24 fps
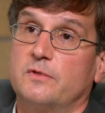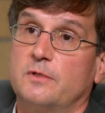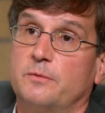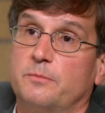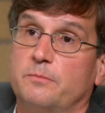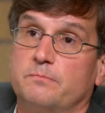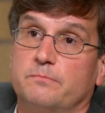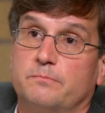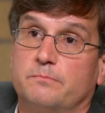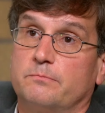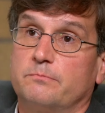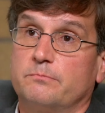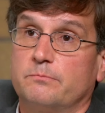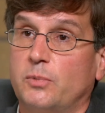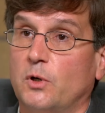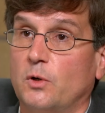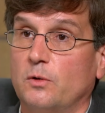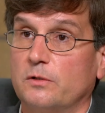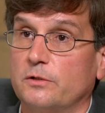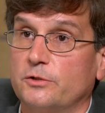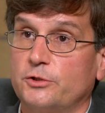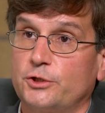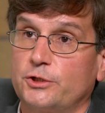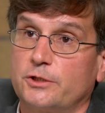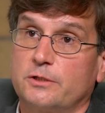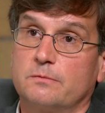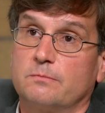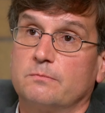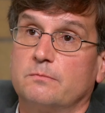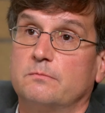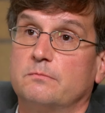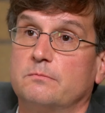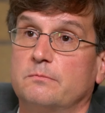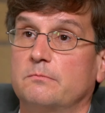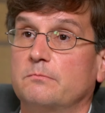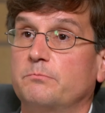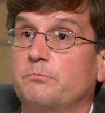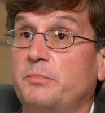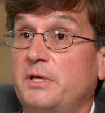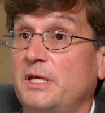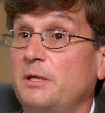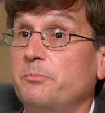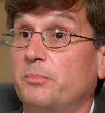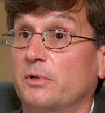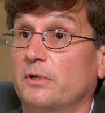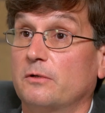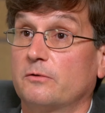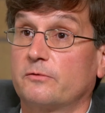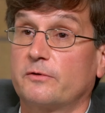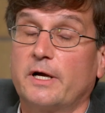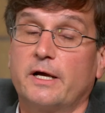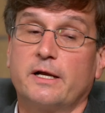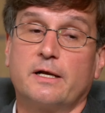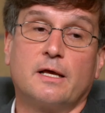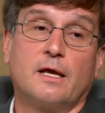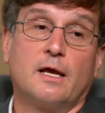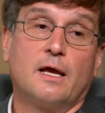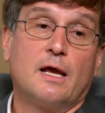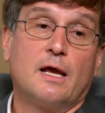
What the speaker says: the Polish people, right?